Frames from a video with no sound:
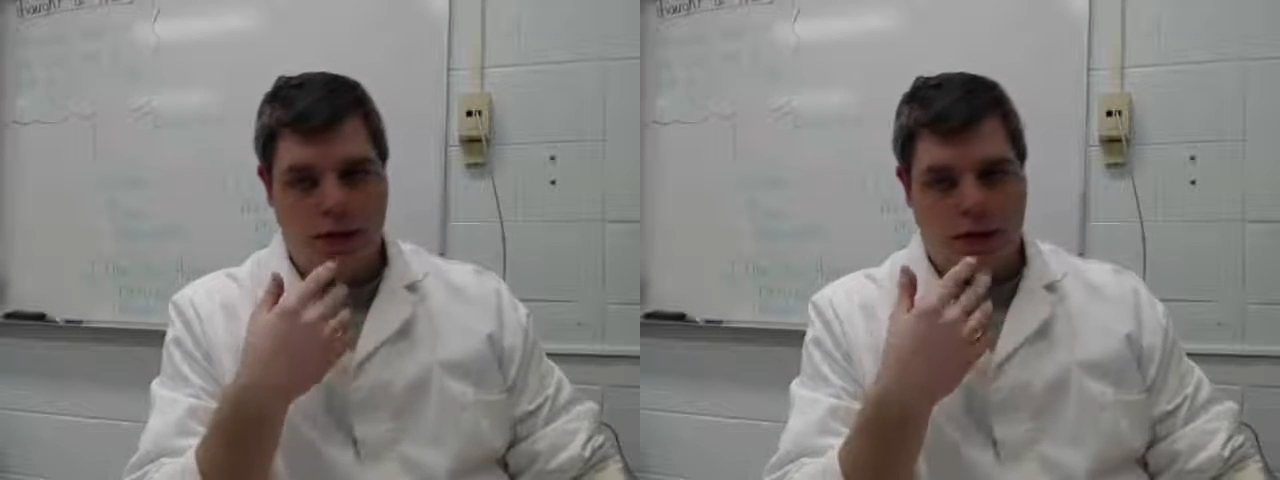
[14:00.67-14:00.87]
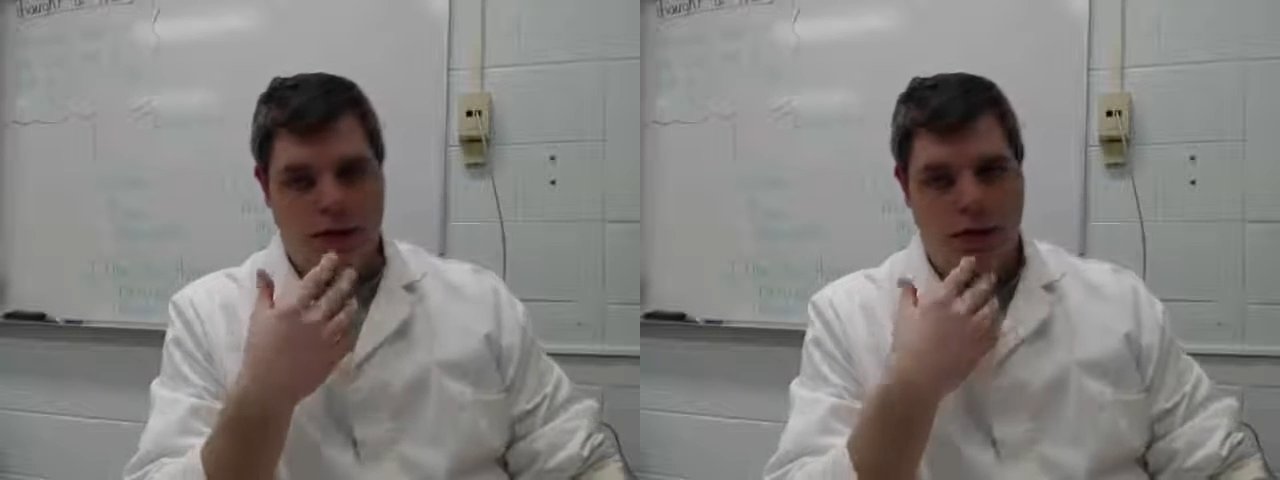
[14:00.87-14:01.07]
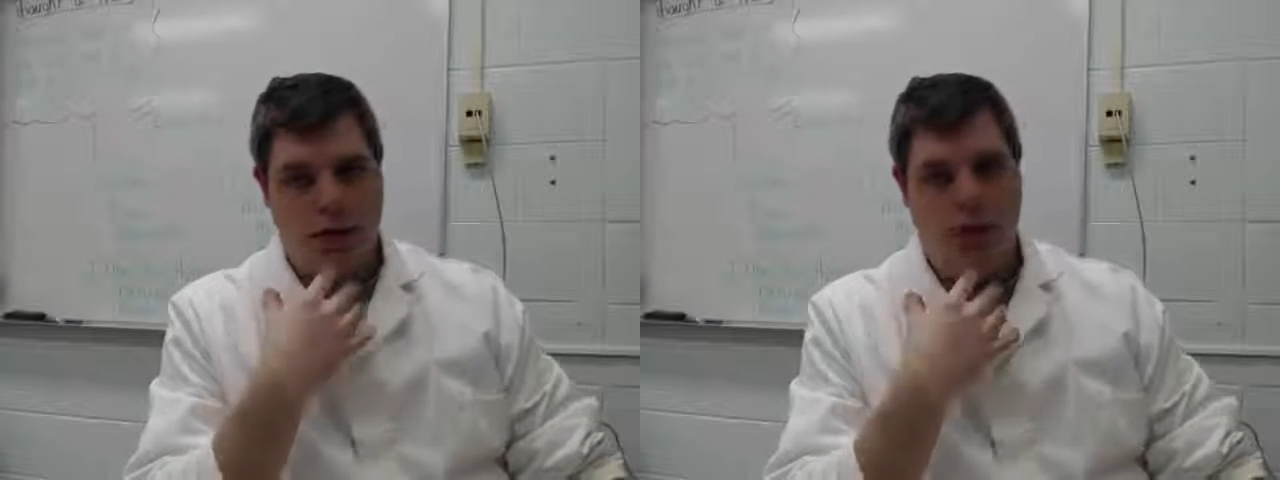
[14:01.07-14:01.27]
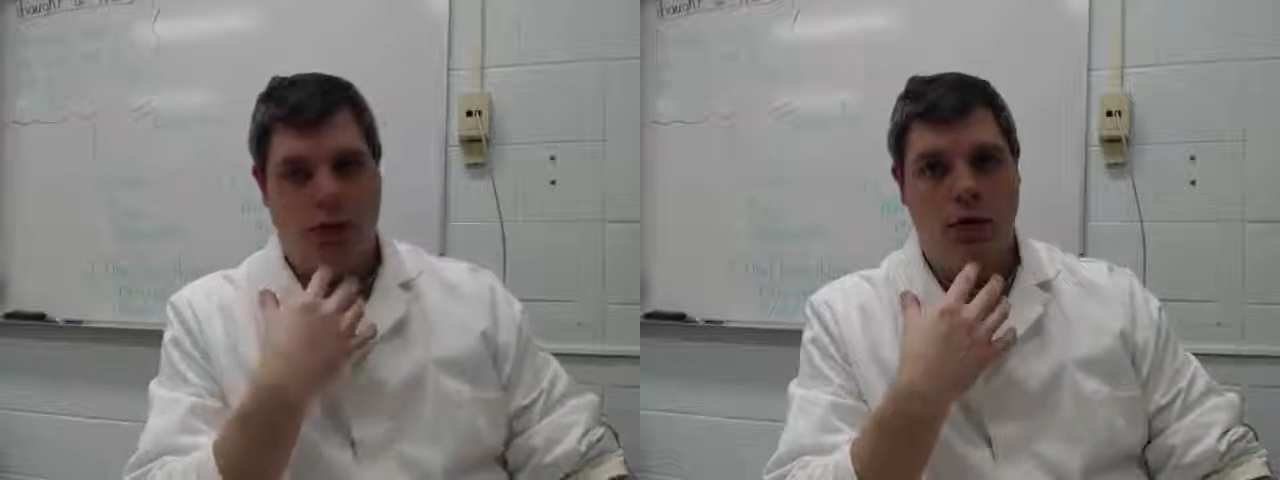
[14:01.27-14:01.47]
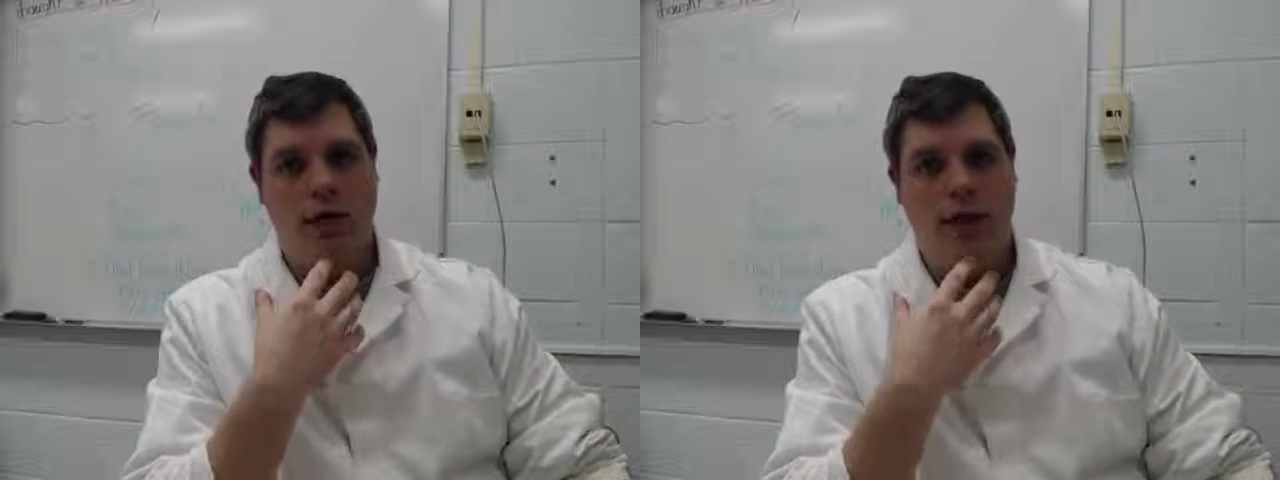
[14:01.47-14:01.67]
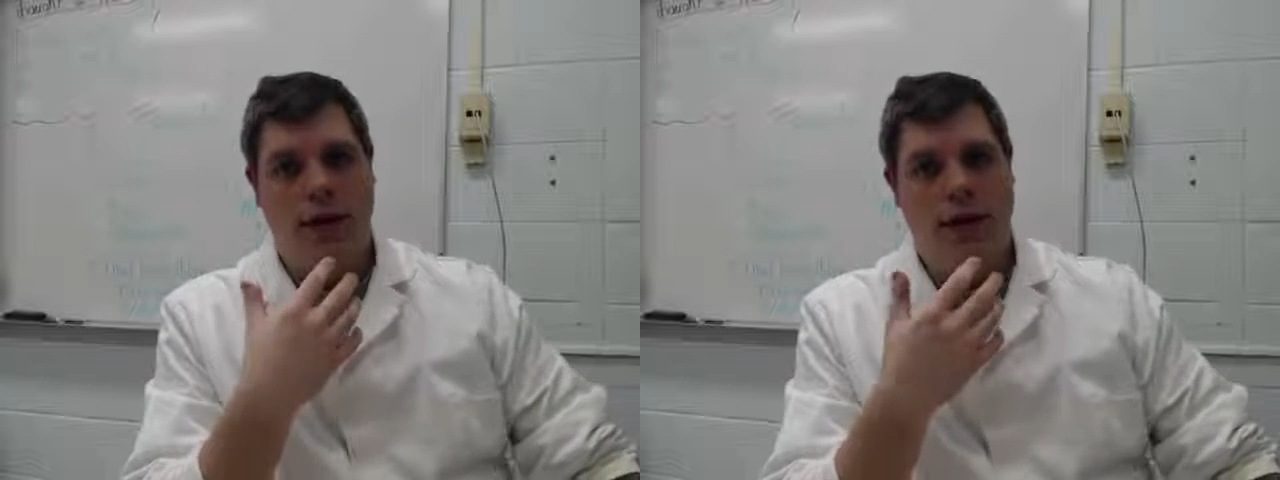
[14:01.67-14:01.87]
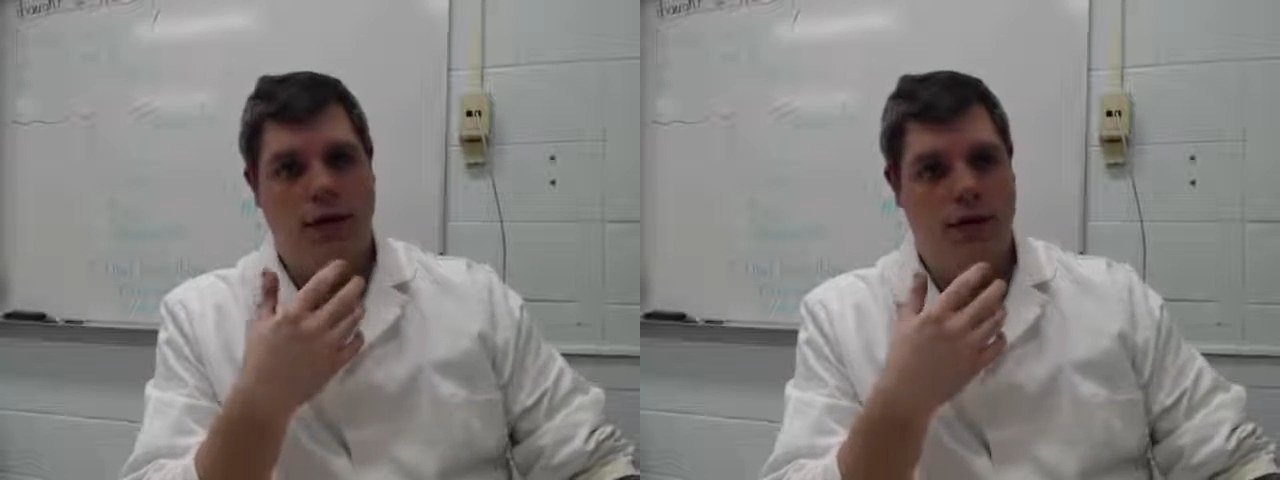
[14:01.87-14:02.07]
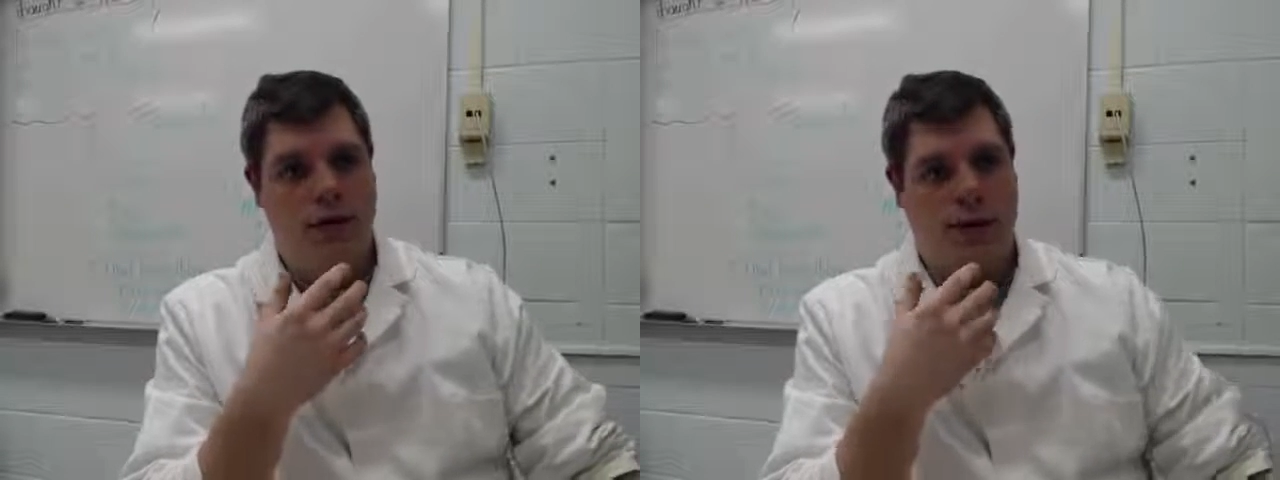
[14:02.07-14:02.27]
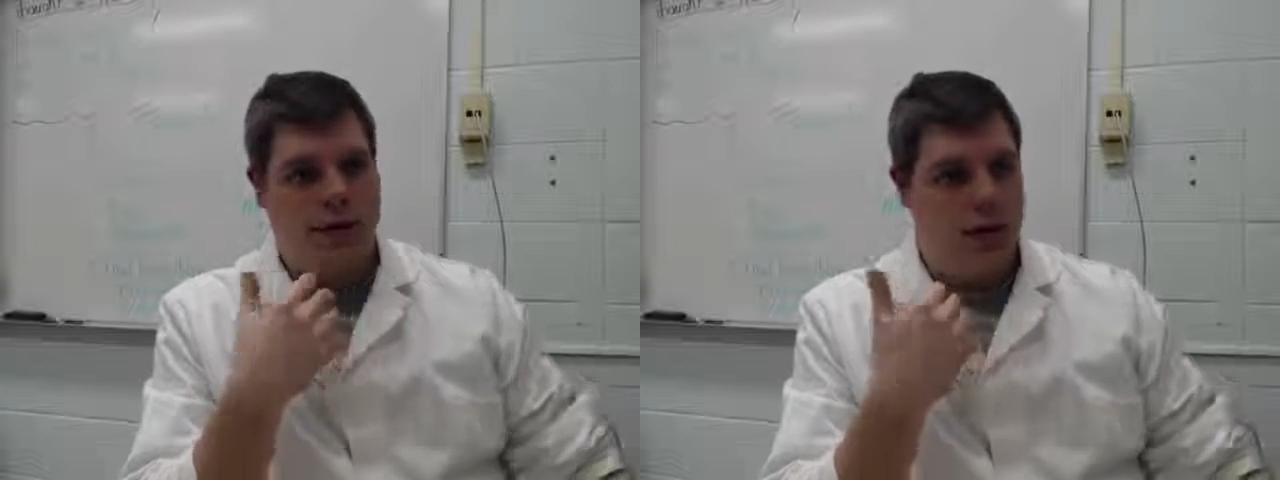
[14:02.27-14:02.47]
Those were important for us because that's